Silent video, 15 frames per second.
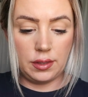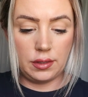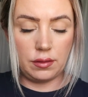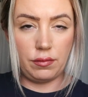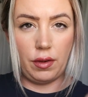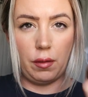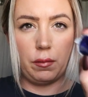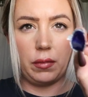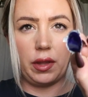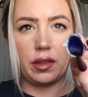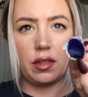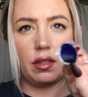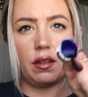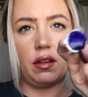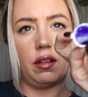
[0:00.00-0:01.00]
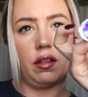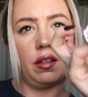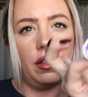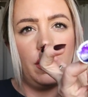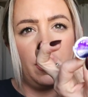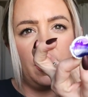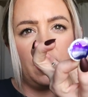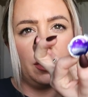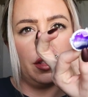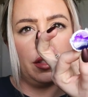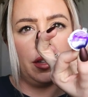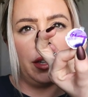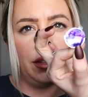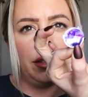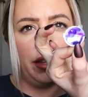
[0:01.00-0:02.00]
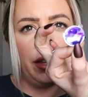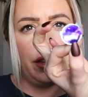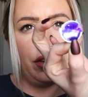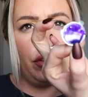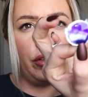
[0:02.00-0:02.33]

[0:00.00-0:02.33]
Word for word: is from like the little lid thing.